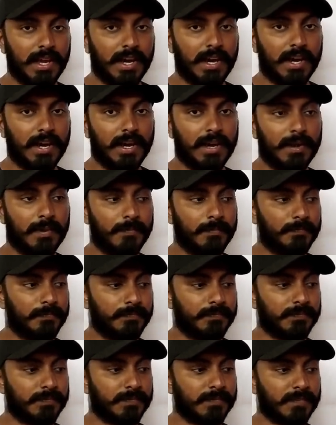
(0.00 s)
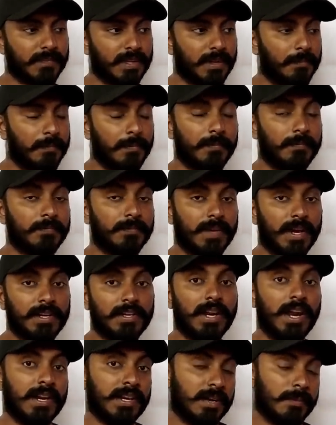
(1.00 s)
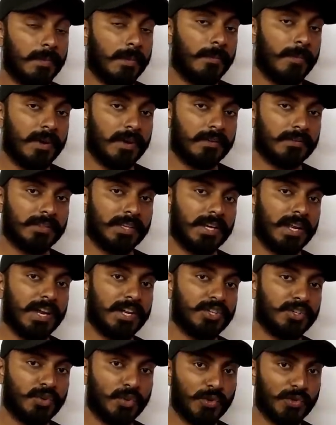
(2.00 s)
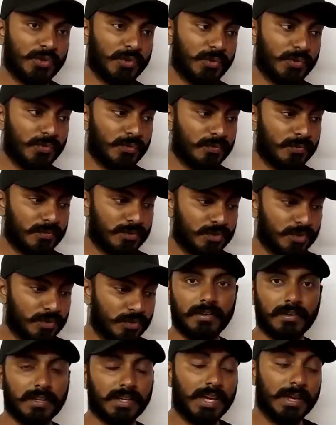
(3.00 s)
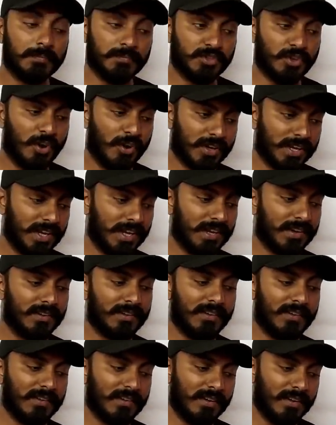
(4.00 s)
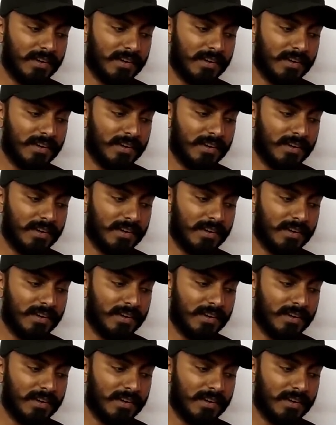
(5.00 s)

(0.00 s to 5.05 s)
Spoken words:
And remember that I told you to keep talking,